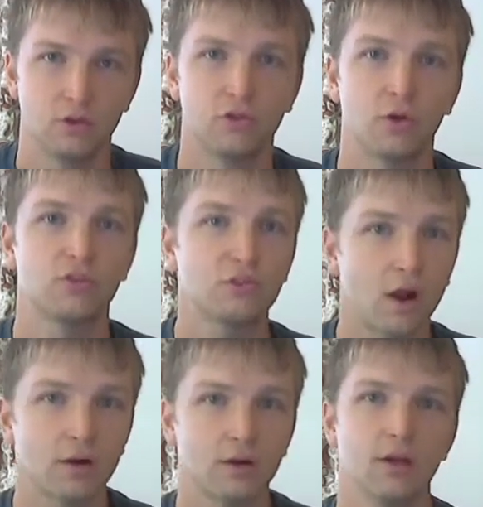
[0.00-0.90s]
So to
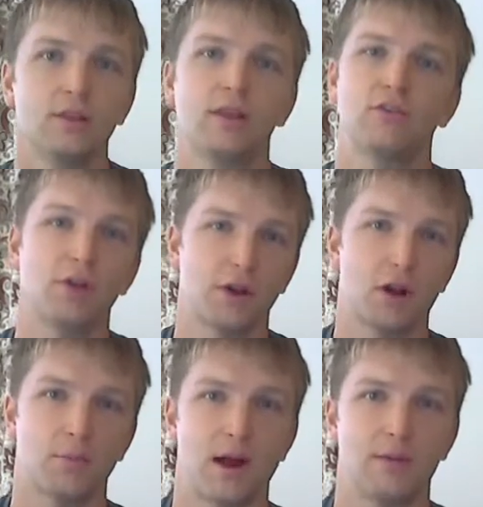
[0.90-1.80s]
start, let's look at
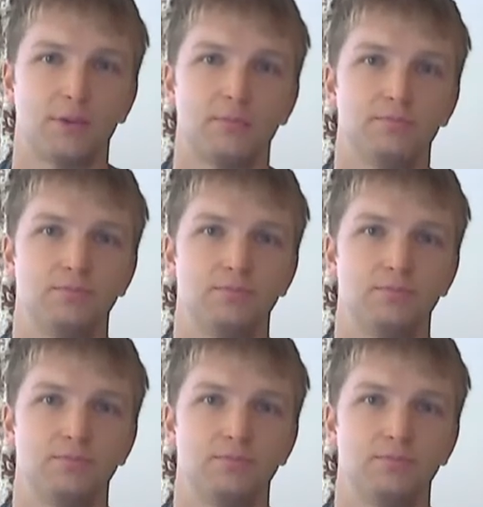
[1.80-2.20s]
our problem.